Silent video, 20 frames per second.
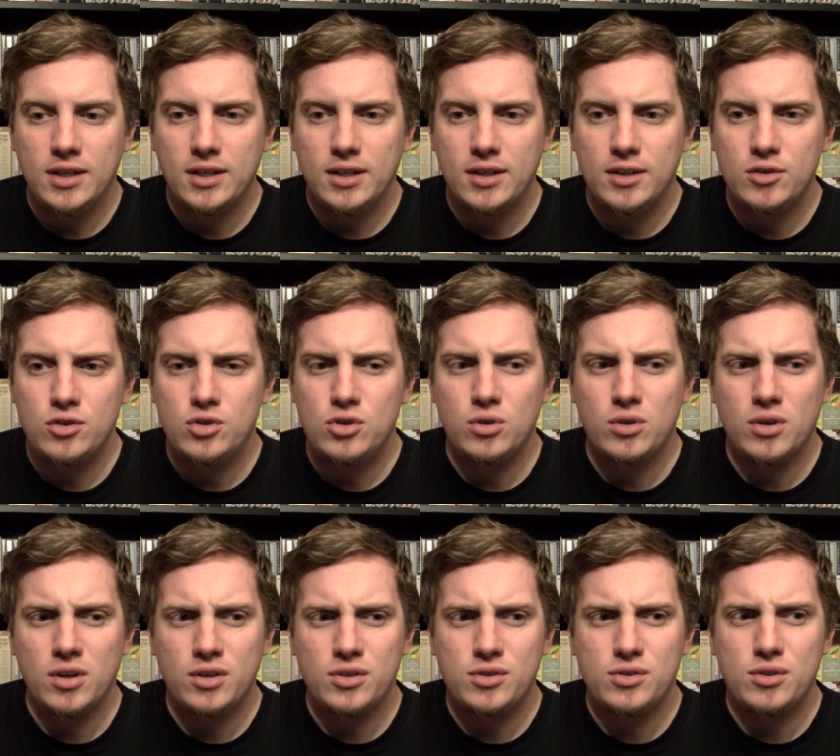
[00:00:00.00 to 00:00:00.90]
uh,
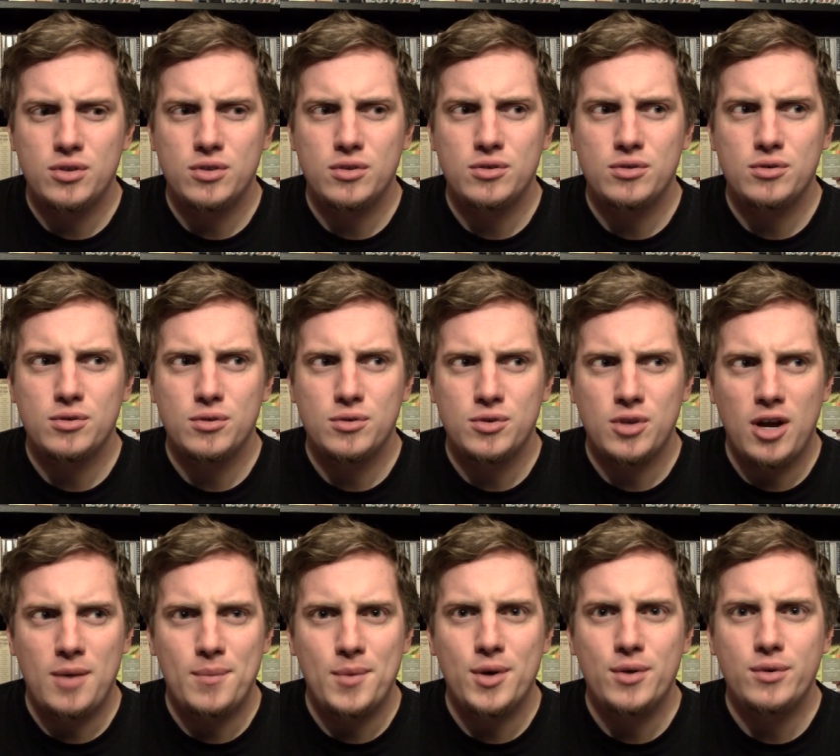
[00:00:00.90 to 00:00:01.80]
Joonas
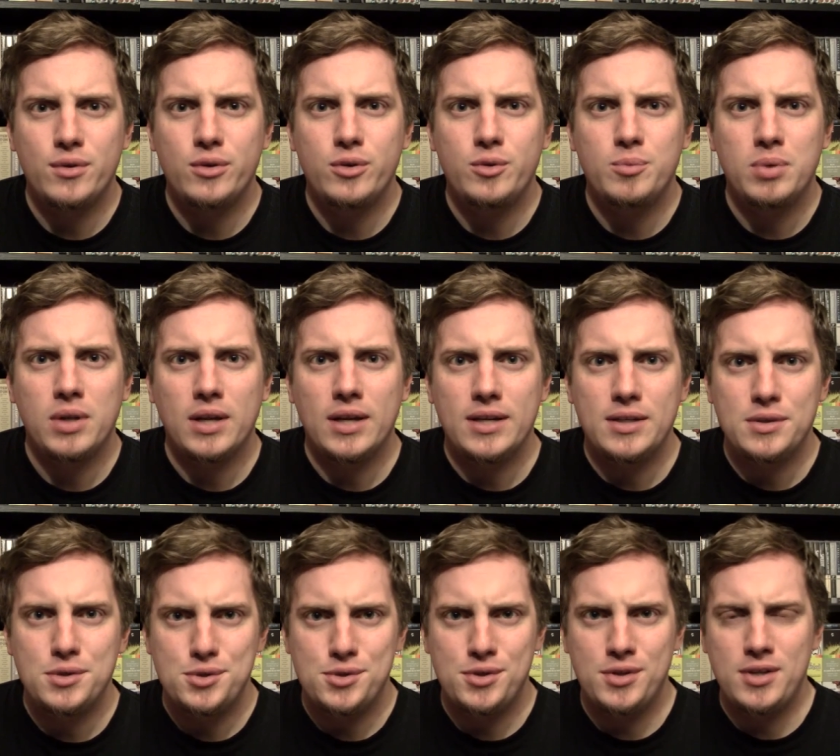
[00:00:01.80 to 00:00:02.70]
Suotamo, who
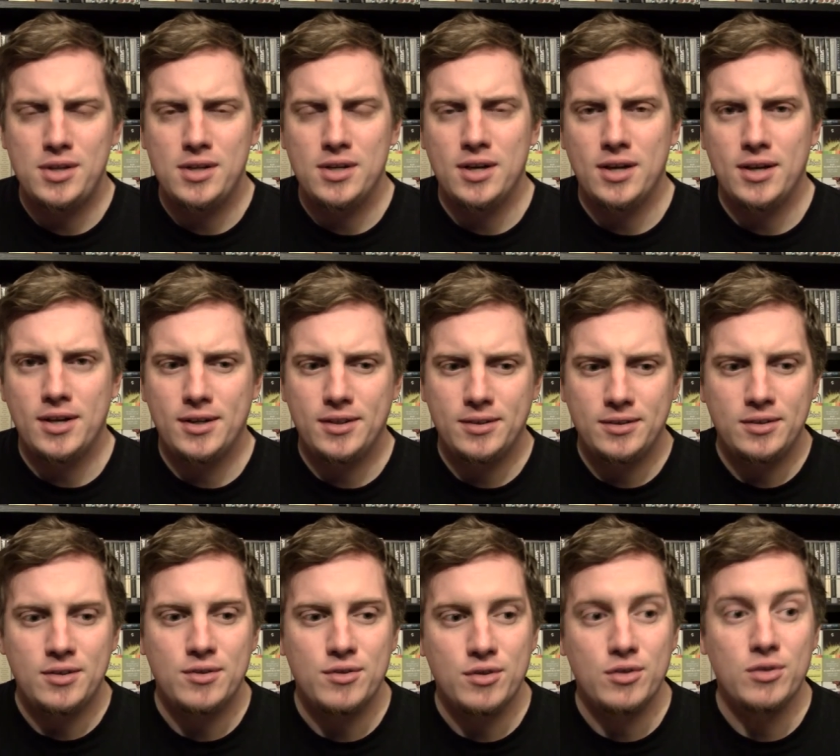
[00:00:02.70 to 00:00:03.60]
plays the uh,
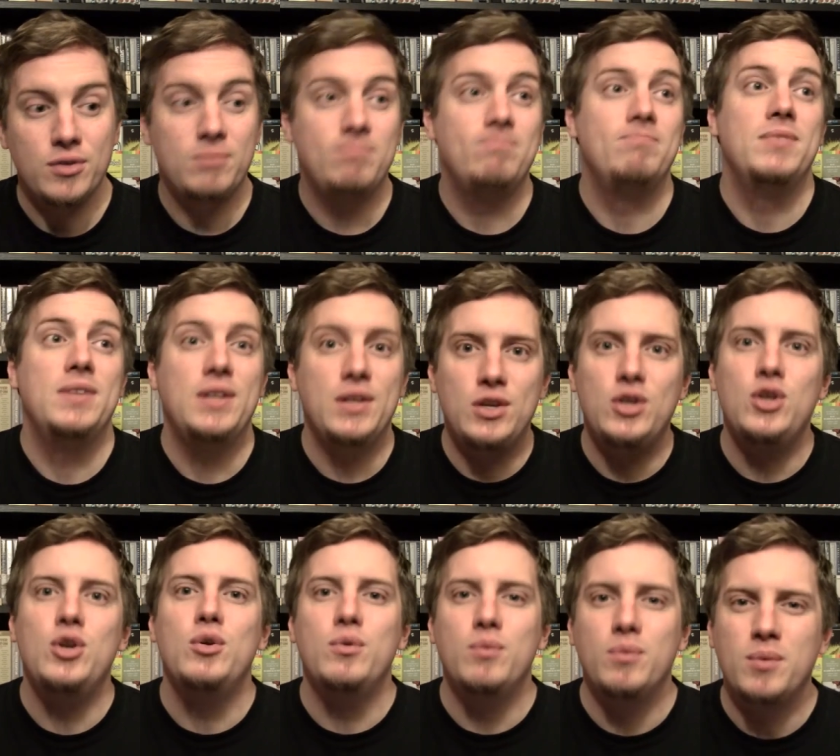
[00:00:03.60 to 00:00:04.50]
you know the the
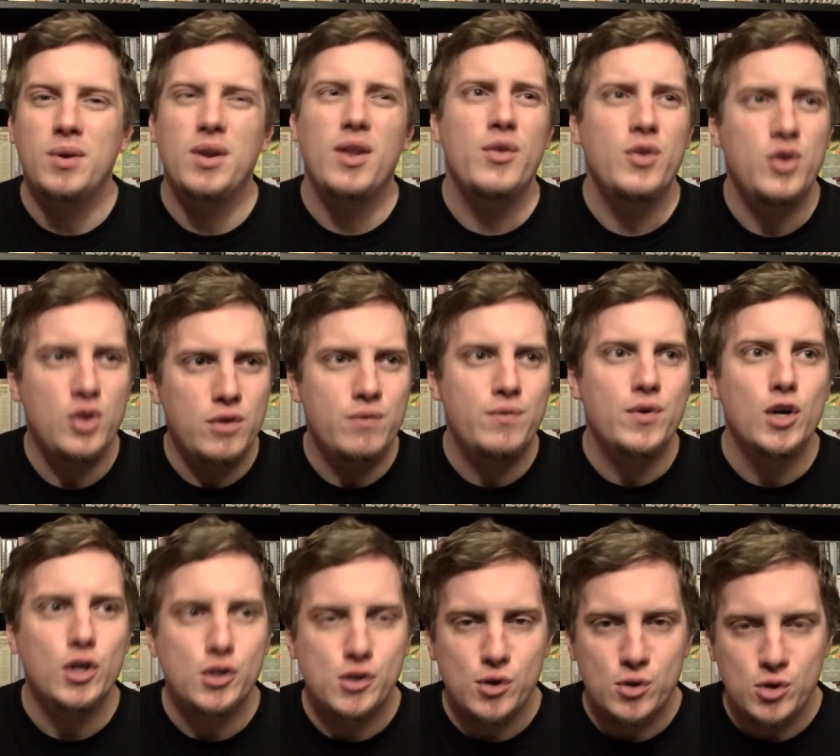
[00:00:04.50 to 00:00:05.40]
new, well, not the new
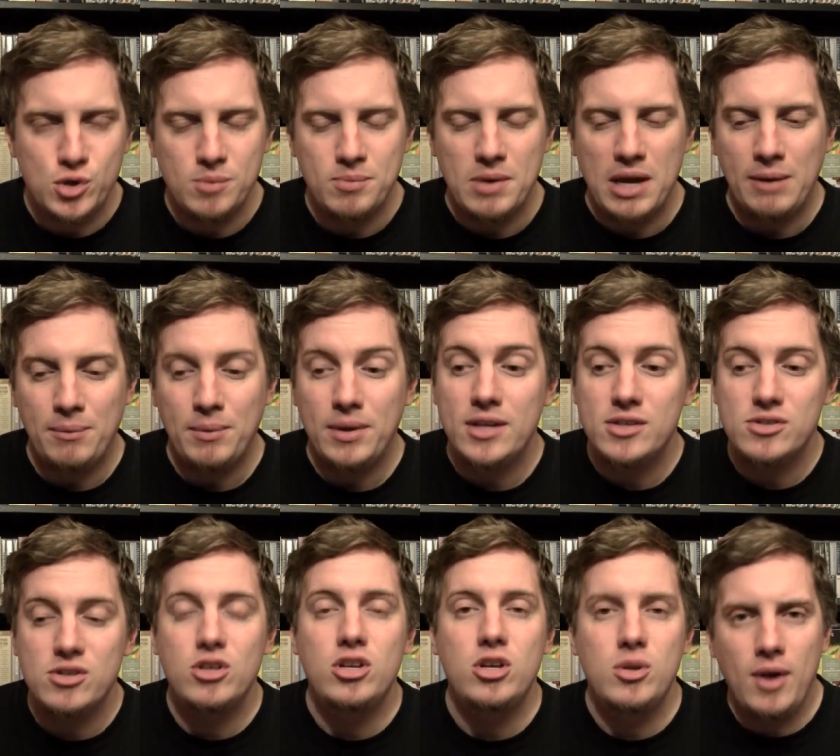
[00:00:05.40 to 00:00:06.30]
version of Chewbacca, but
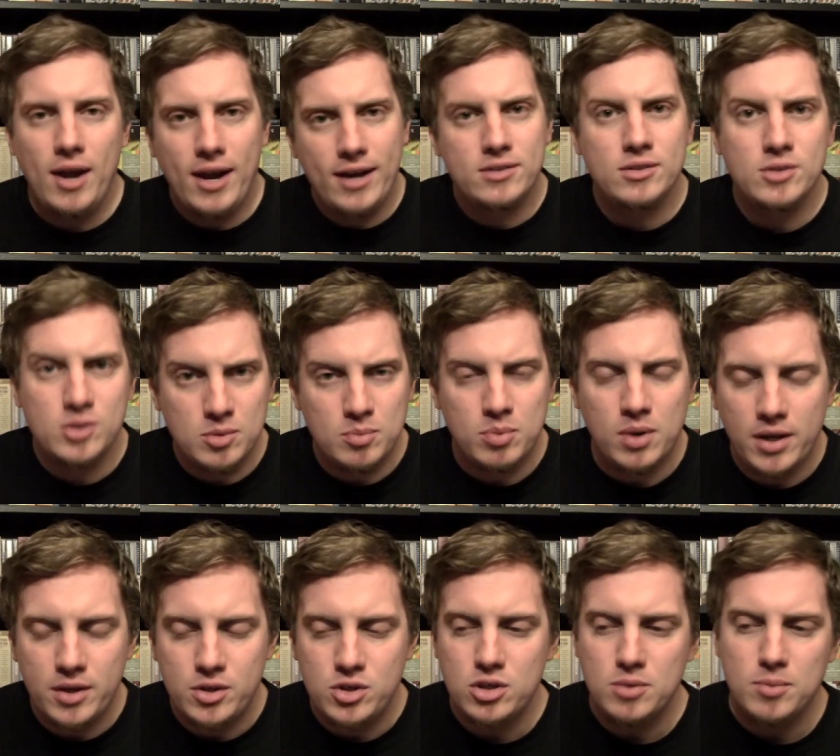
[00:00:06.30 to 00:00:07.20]
he's the new actor to
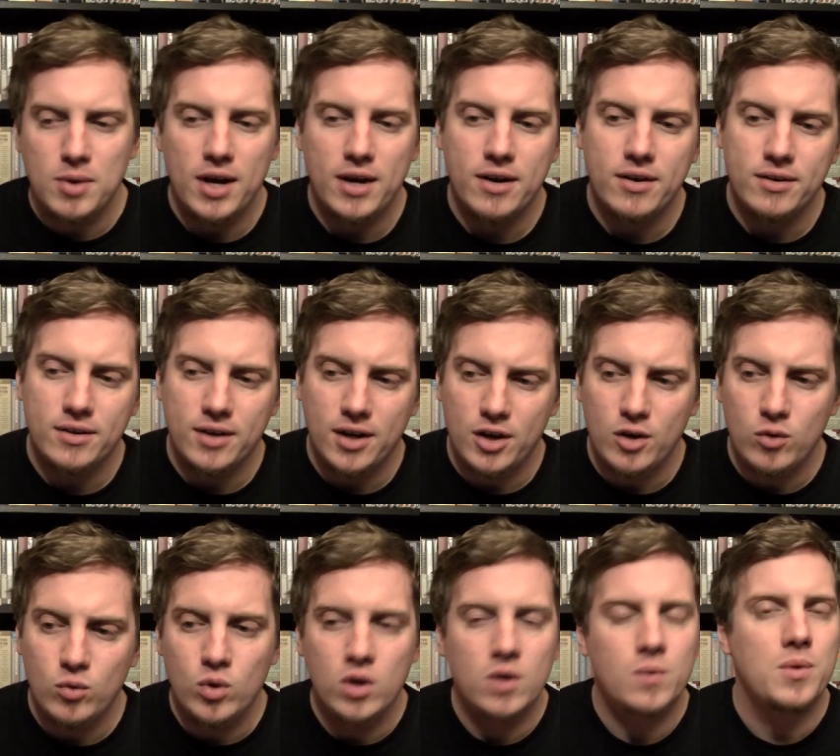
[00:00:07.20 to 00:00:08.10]
play Chewbacca and kind
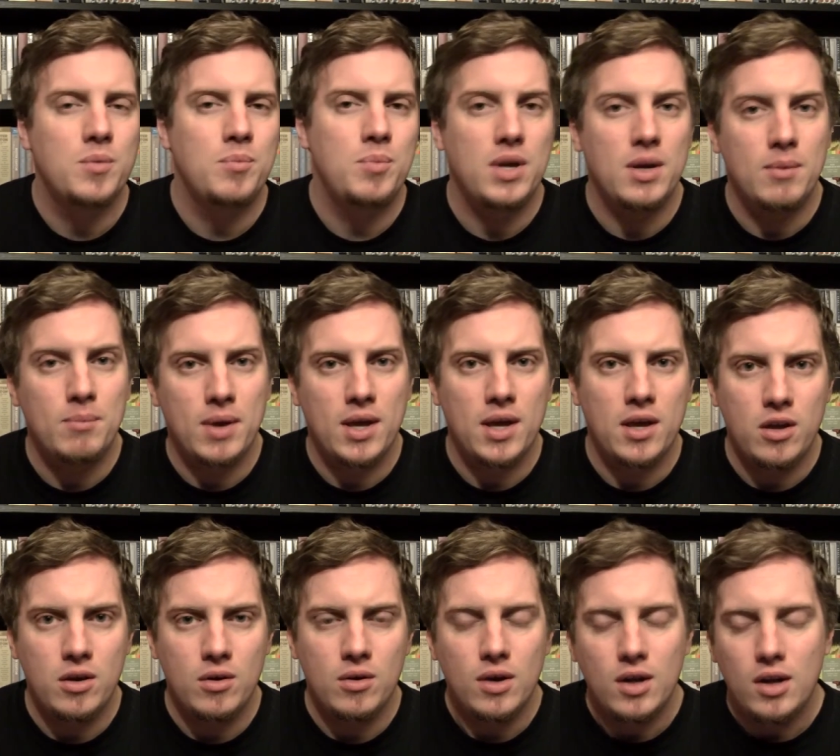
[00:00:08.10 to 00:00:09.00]
of worked with Peter
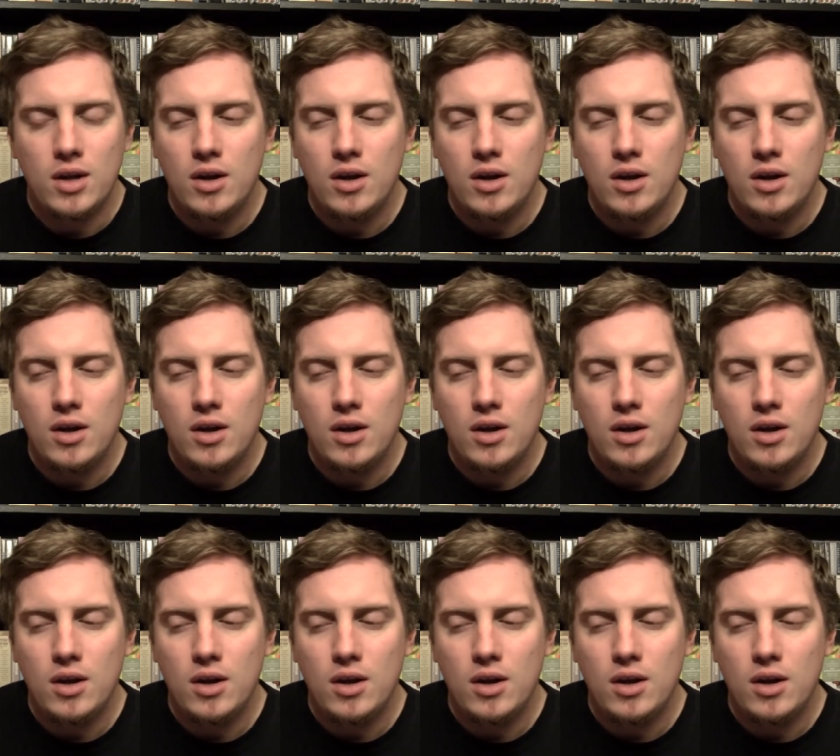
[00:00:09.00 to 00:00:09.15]
Mayhew